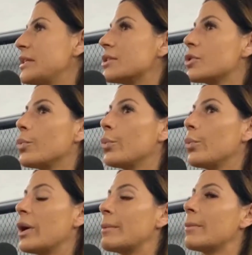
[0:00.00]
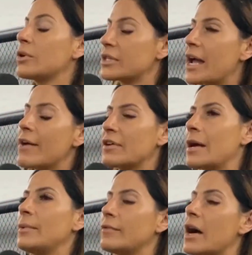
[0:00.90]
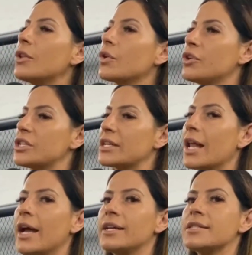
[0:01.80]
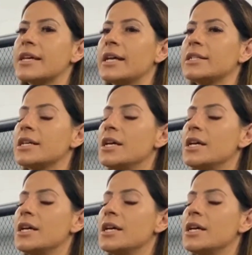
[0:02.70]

Yeah. So when I have a couple of health coaching clients, and